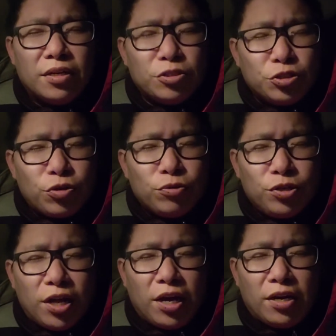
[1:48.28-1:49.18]
And so
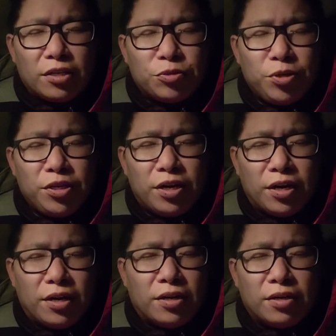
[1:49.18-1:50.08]
today, as we
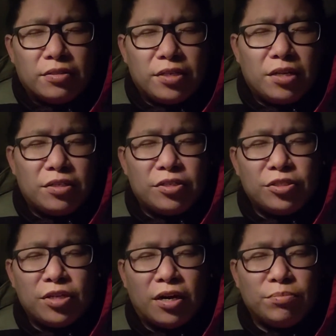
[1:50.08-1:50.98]
uh, take this
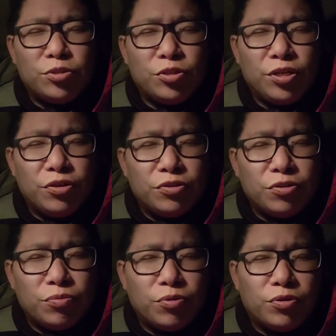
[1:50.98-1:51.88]
time to hear your
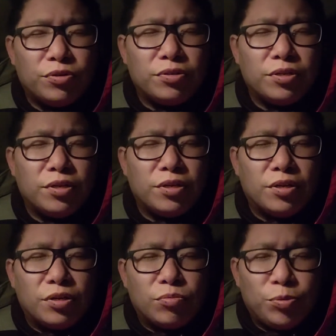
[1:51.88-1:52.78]
word,
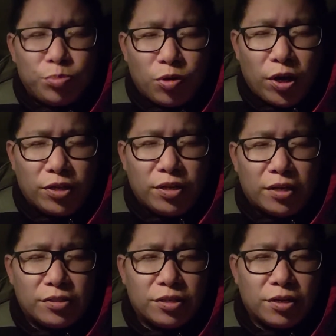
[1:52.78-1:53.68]
we pray
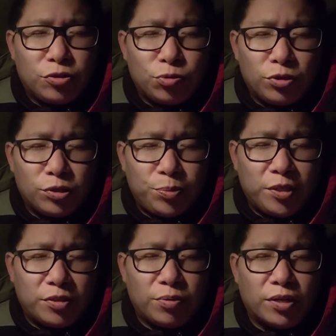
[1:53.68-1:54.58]
that uh, you will speak
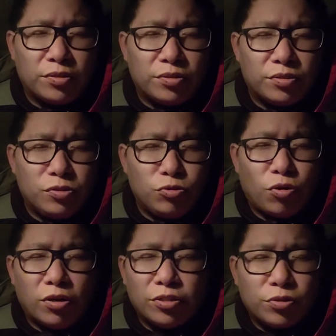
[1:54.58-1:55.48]
to us,
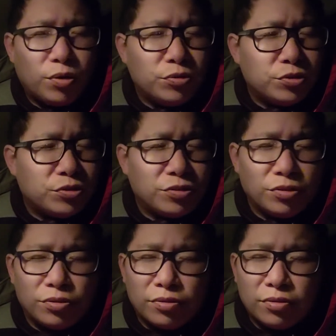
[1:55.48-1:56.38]
draw us close to you.
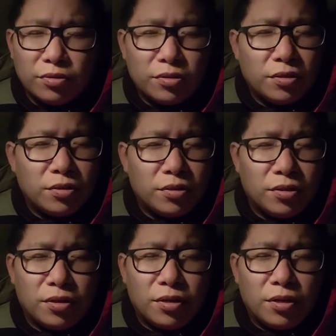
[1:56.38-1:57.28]

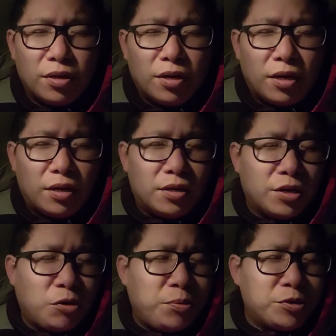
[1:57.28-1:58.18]
Uh,
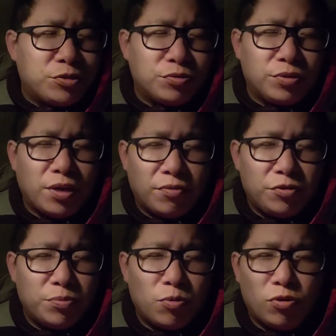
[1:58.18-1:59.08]
help us to love
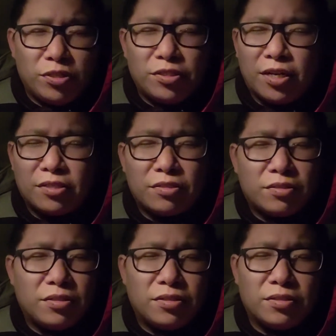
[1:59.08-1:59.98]
you more
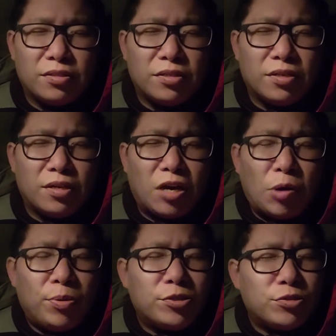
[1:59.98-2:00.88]
intensely.
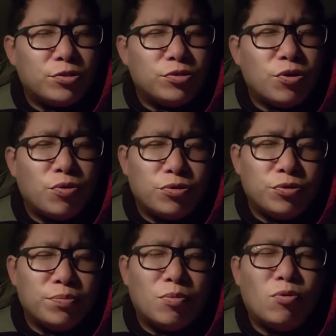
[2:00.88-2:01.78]
Help us to know
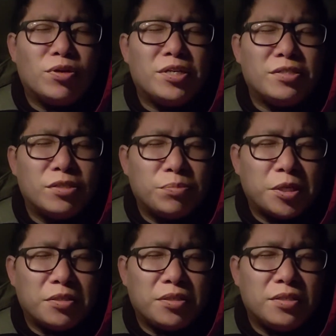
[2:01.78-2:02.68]
you more
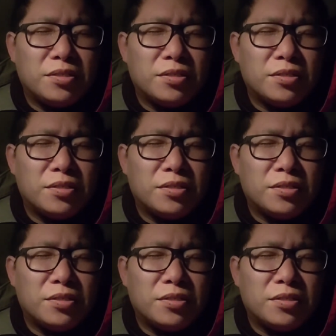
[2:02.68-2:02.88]
intimately.